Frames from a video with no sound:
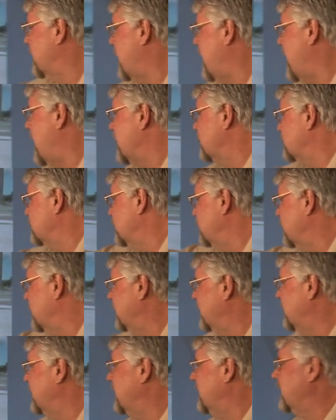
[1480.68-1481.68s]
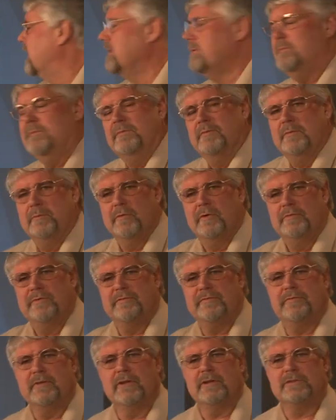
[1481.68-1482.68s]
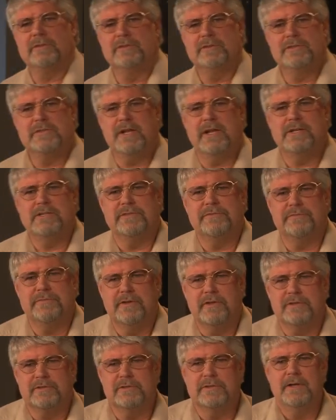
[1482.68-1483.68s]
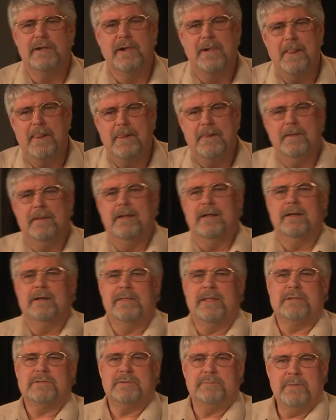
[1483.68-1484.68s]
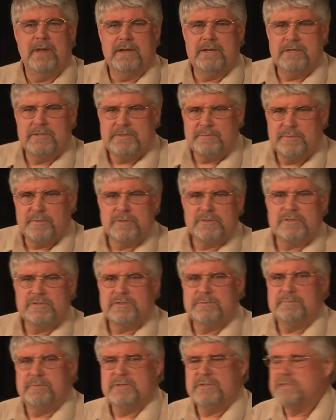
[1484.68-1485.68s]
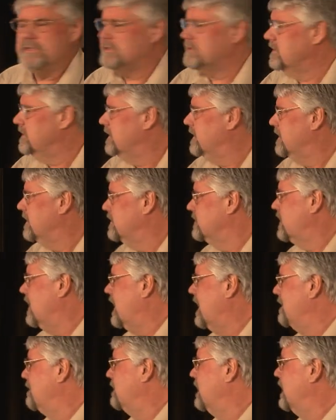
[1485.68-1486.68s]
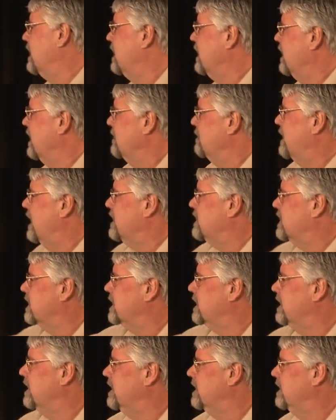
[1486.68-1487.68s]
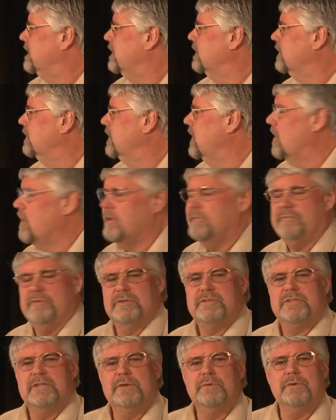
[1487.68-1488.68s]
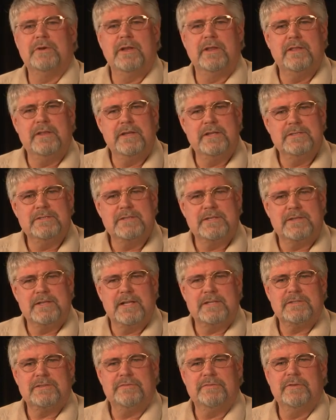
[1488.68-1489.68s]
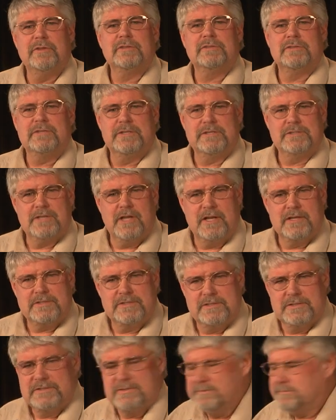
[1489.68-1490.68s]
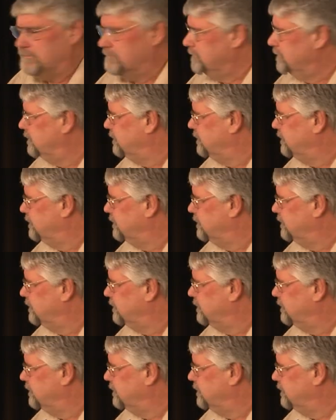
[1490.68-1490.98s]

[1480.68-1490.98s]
and a hatch where you can get in and remove the filter and change the filter. Uh, that's a maintenance person's position and a job, but basically you'll know if you see one of these that that's a filtered exhaust system.